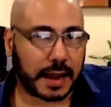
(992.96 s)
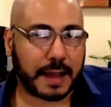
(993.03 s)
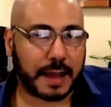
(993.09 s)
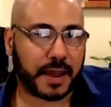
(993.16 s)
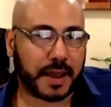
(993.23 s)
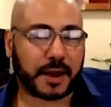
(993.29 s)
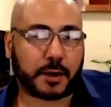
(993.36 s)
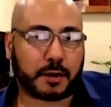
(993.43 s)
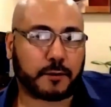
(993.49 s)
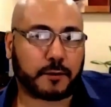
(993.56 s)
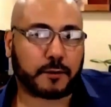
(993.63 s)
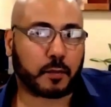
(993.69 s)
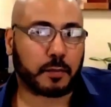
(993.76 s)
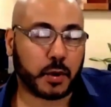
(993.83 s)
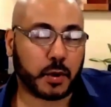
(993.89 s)
a lot better
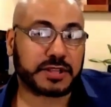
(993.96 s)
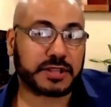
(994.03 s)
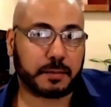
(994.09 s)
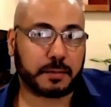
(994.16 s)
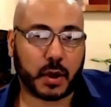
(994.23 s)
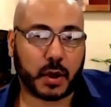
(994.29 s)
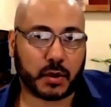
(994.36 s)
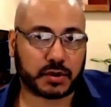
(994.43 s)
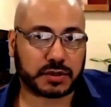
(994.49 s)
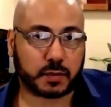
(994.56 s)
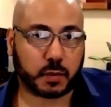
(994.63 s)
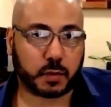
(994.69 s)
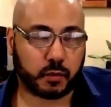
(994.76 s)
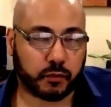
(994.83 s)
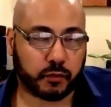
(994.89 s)
for boosting posts